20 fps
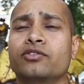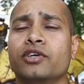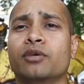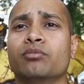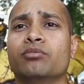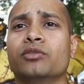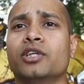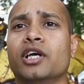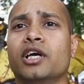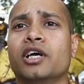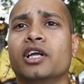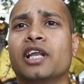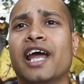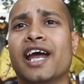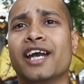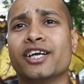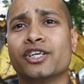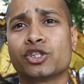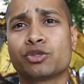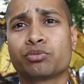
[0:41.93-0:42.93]
from the
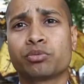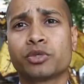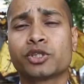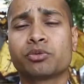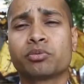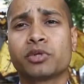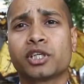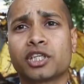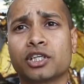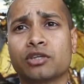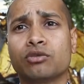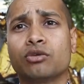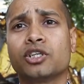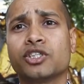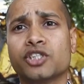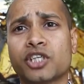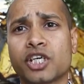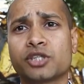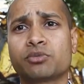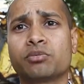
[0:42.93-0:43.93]
land use perspective
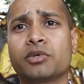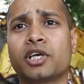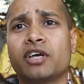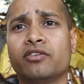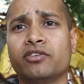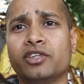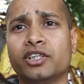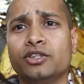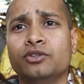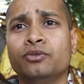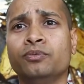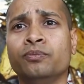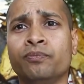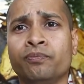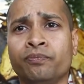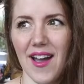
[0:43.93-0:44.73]
on Jasper Avenue.